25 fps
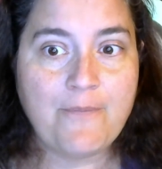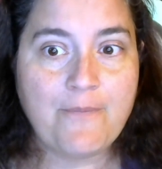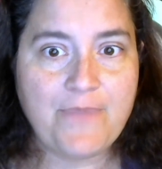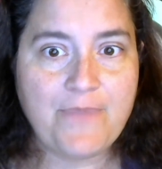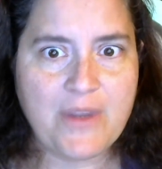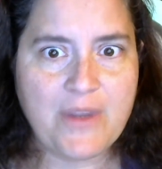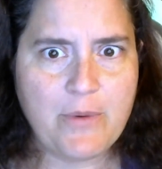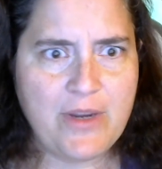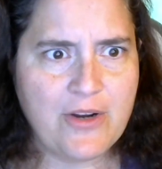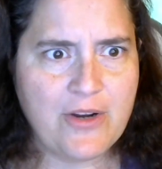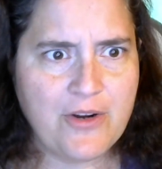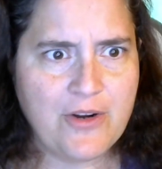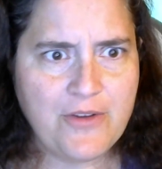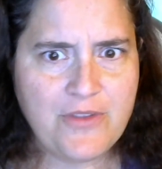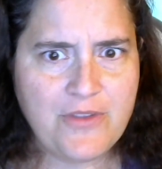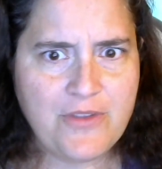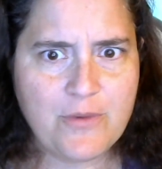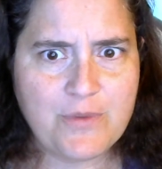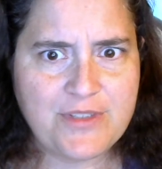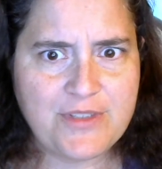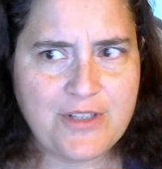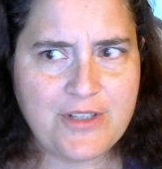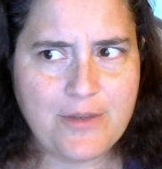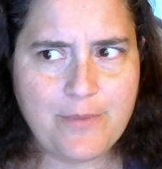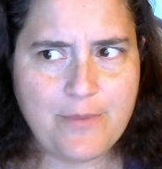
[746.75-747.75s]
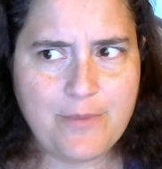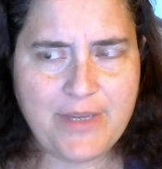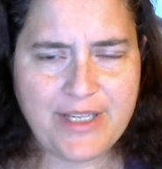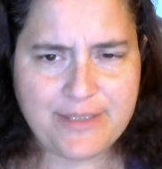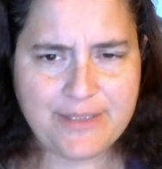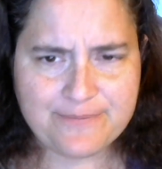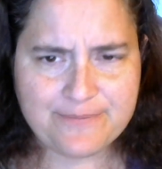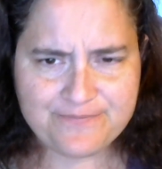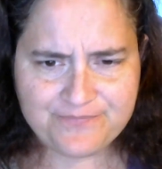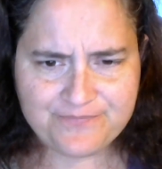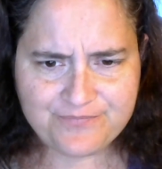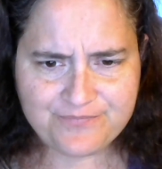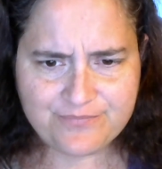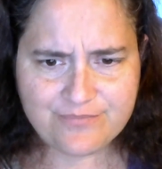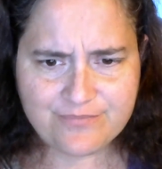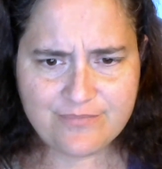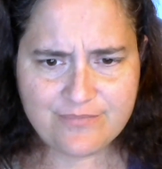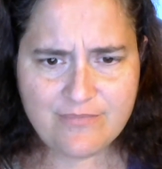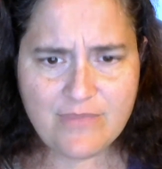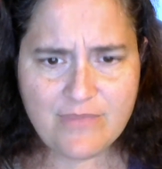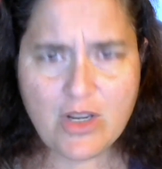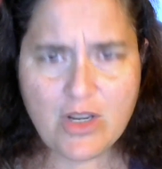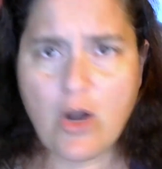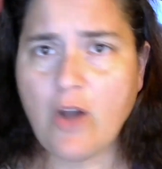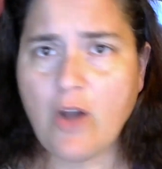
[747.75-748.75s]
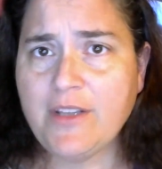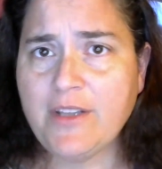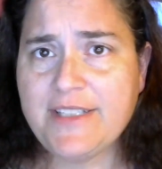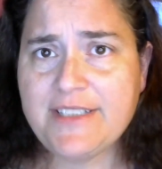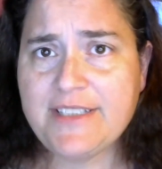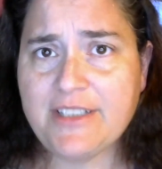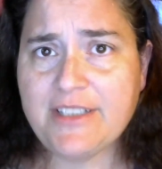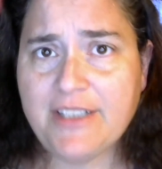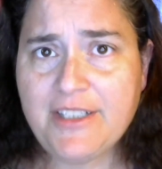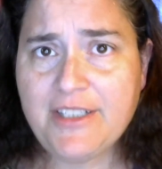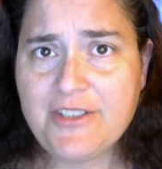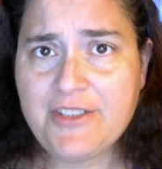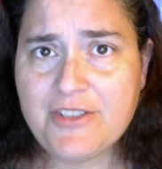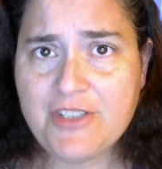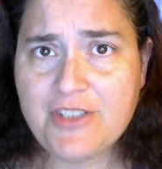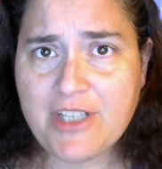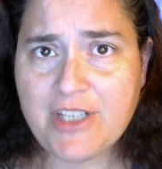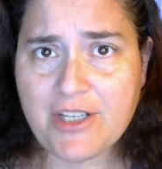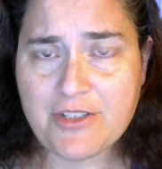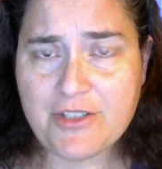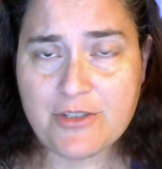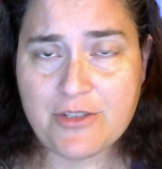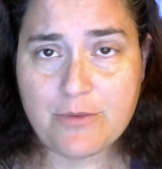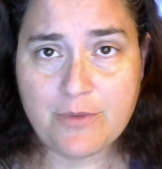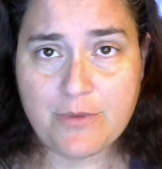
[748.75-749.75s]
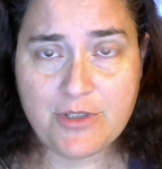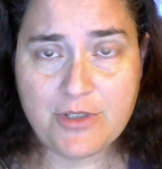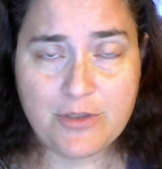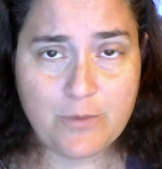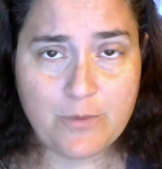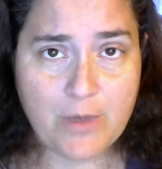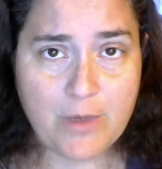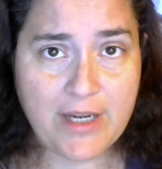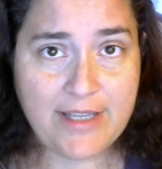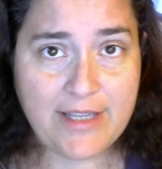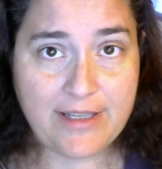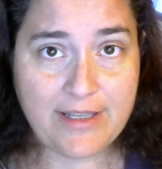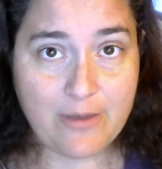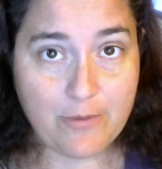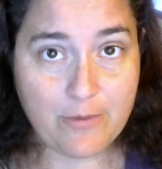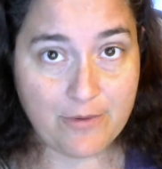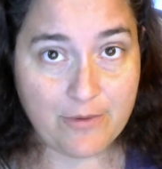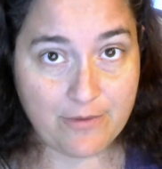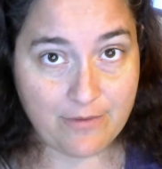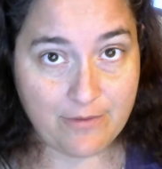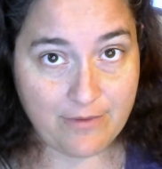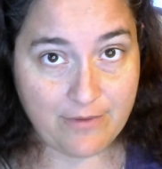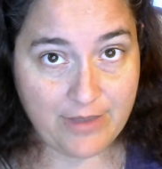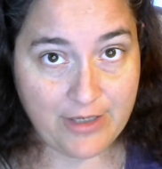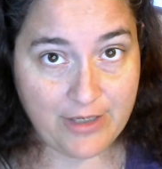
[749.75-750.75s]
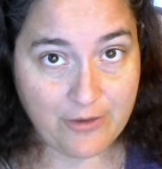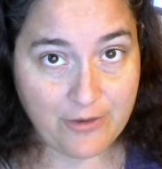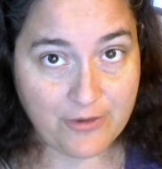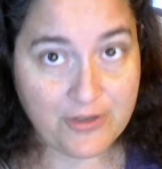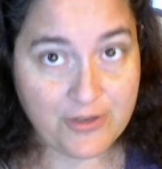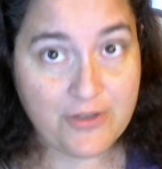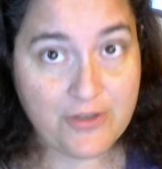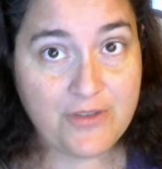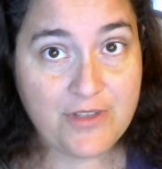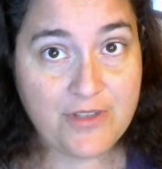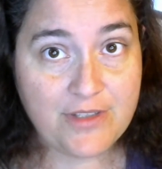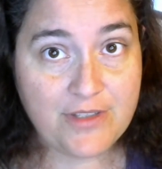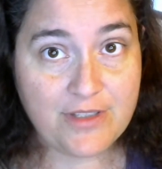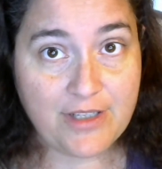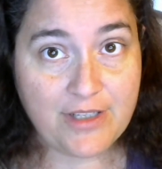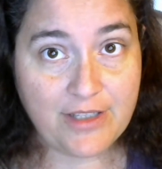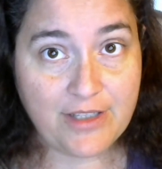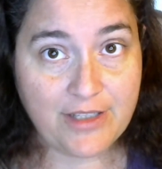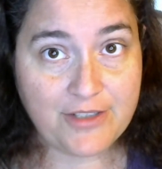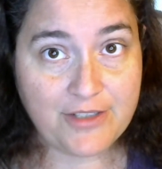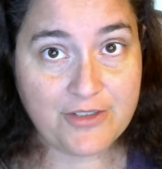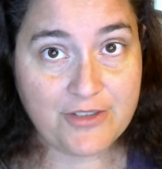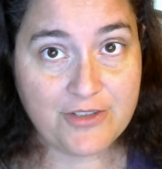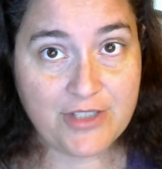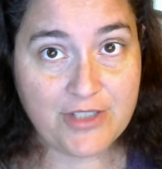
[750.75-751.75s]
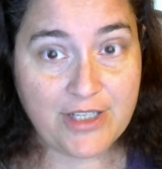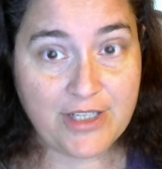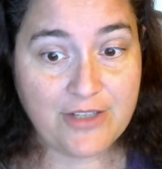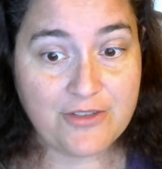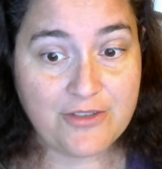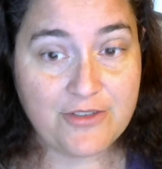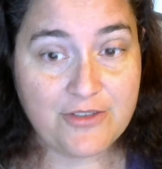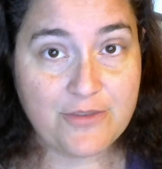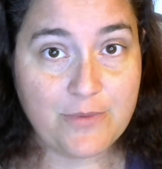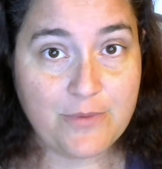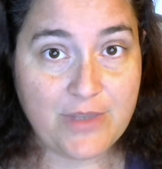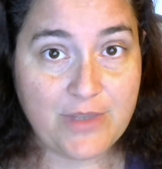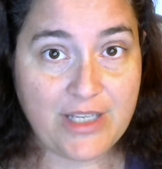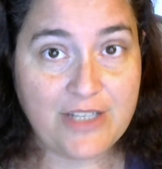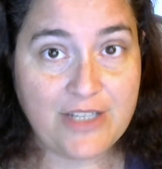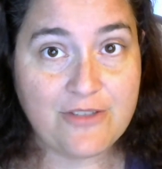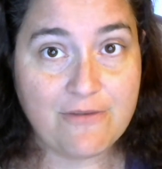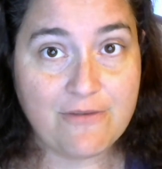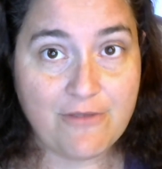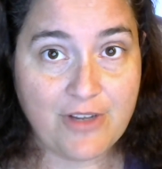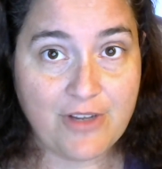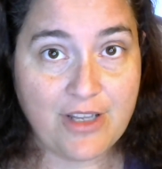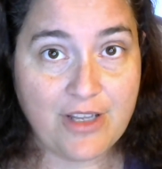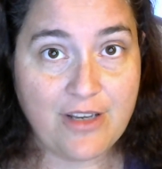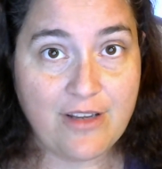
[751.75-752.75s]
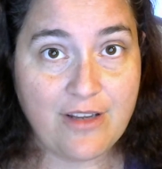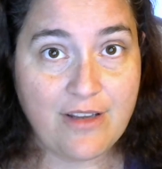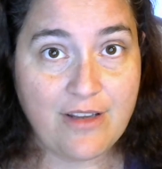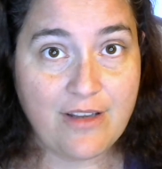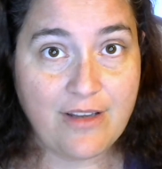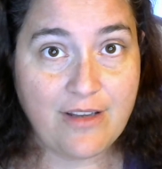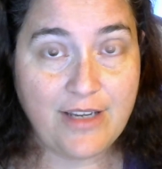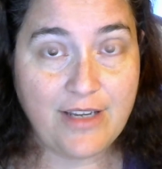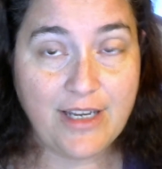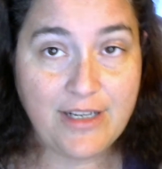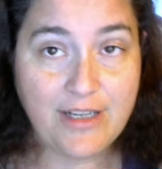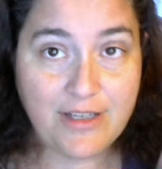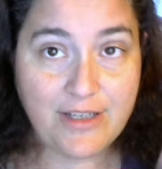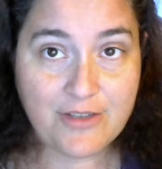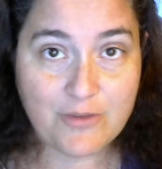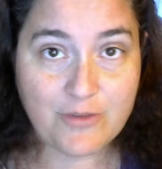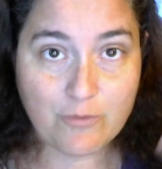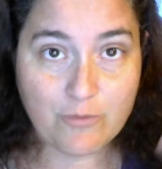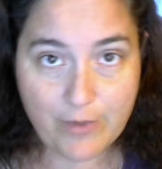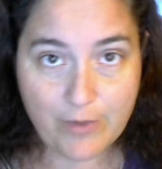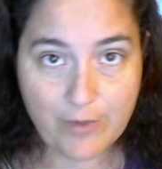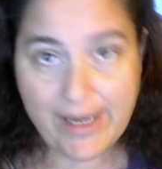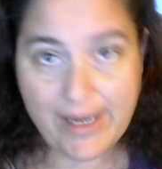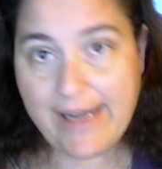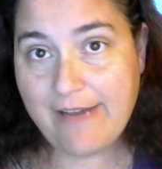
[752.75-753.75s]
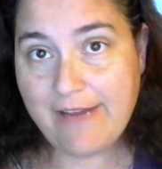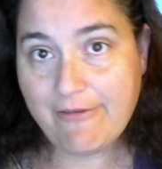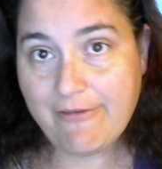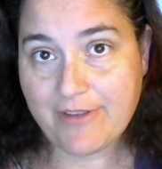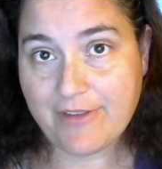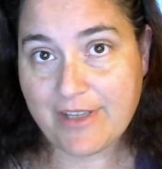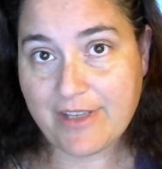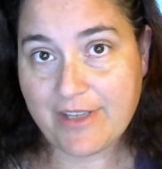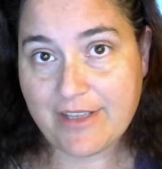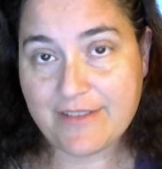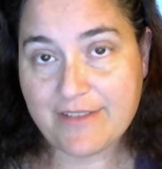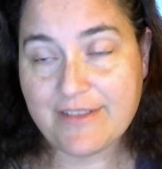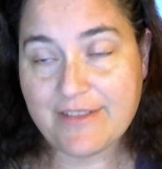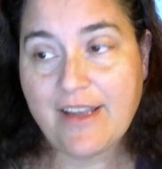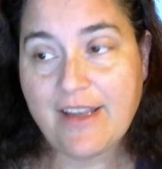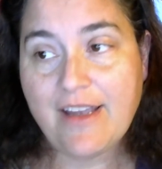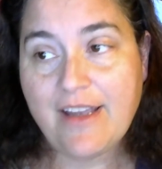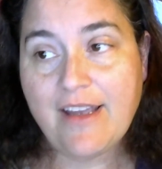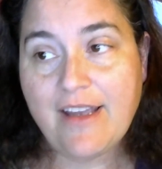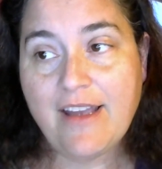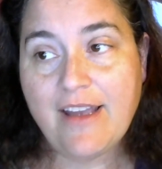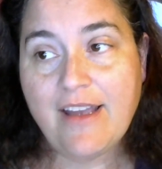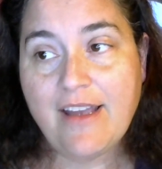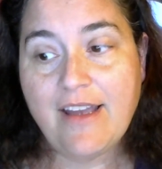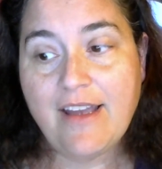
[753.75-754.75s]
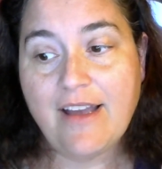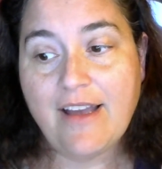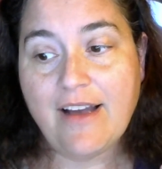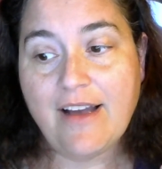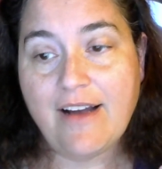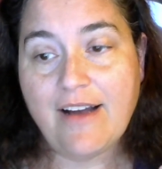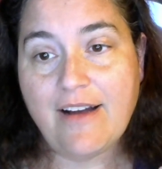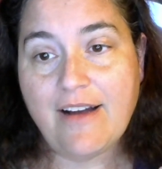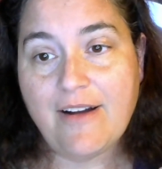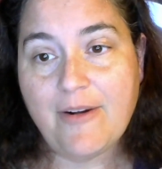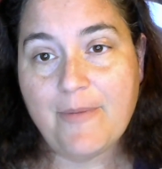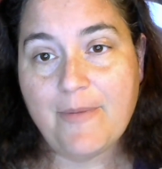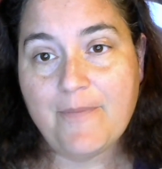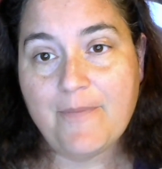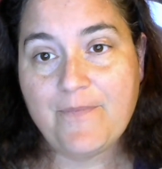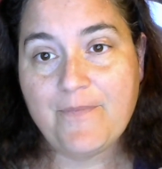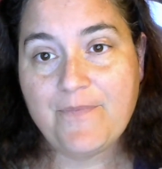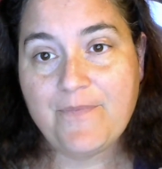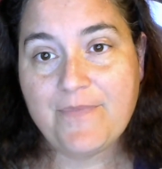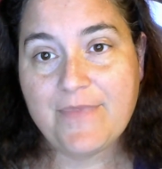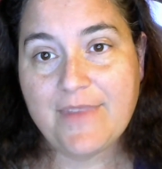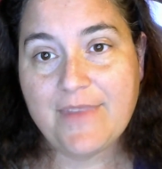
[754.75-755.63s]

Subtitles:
and we heard there was going to be all these collection challenges, which is why they were introducing the collection challenges with each event, getting us ready for this. I